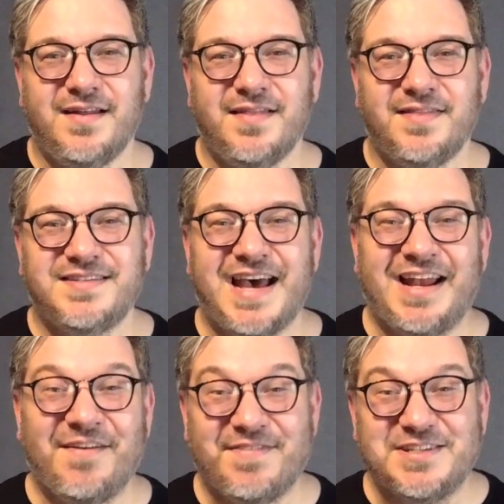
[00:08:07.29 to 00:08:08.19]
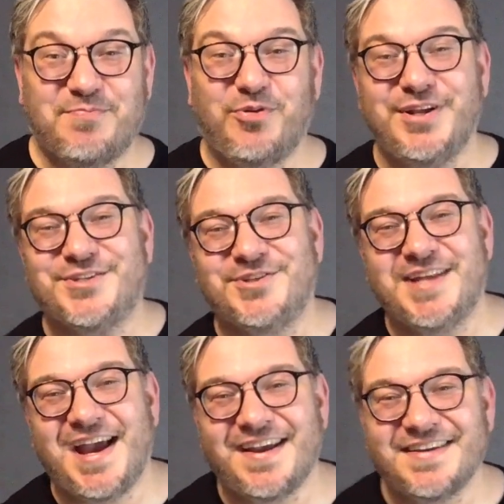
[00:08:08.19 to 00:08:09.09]
The title of this preach
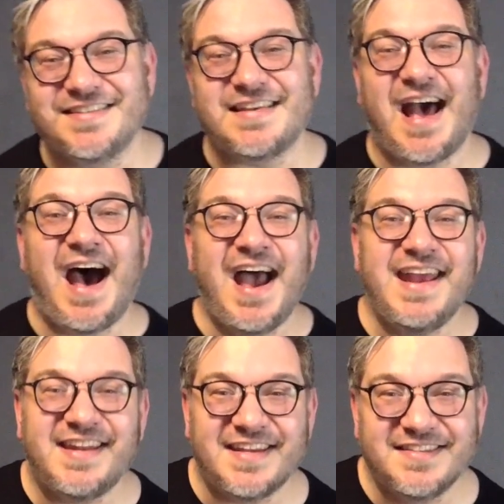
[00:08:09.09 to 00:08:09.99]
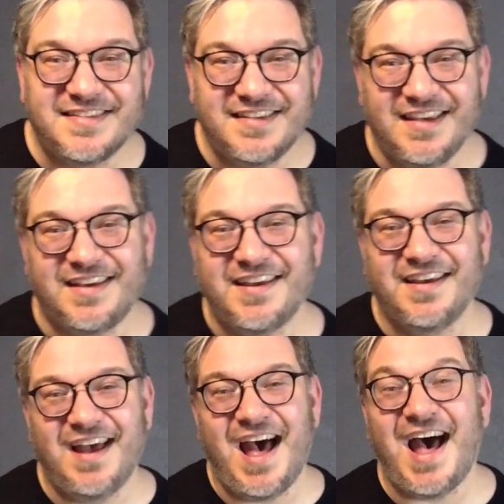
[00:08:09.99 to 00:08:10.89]
today is Hide and Seek.
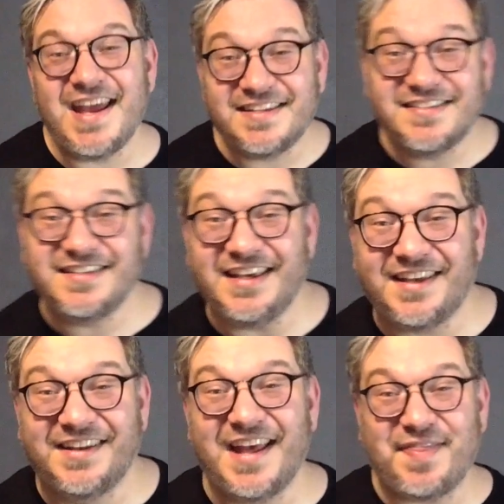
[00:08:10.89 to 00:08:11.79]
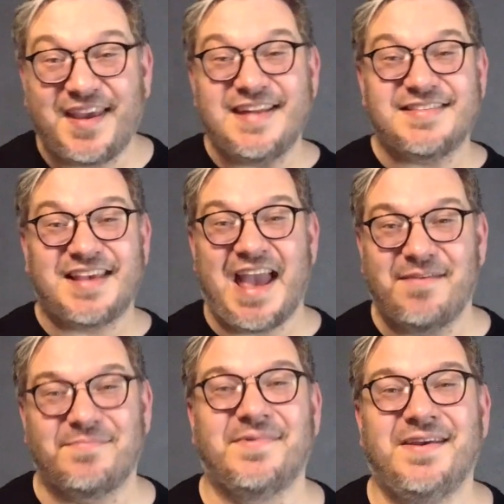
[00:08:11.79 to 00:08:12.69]
Hide and Seek, like the kids' game.